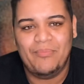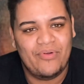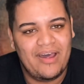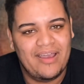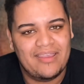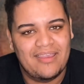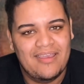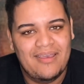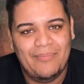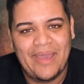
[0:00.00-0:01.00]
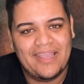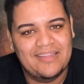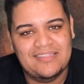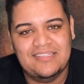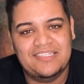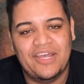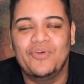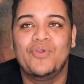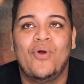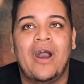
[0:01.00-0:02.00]
rock back in Disney
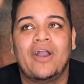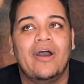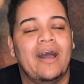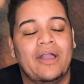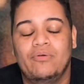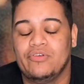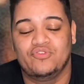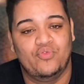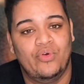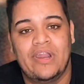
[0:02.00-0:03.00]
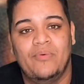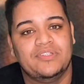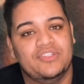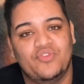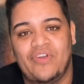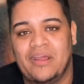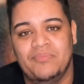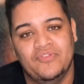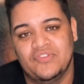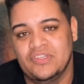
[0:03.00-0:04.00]
Channel, yo, I could have sworn I was into rock
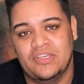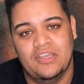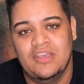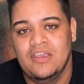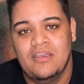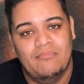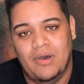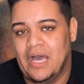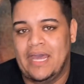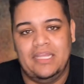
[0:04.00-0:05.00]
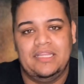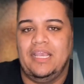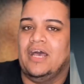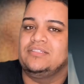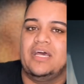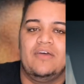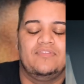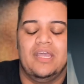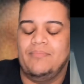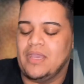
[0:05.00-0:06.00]
music. But anything else out of
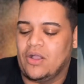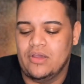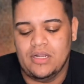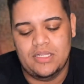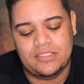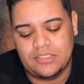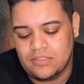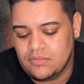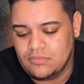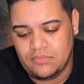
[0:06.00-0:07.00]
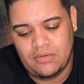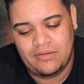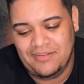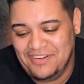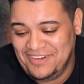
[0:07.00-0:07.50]
Demi, I couldn't listen to. Oh,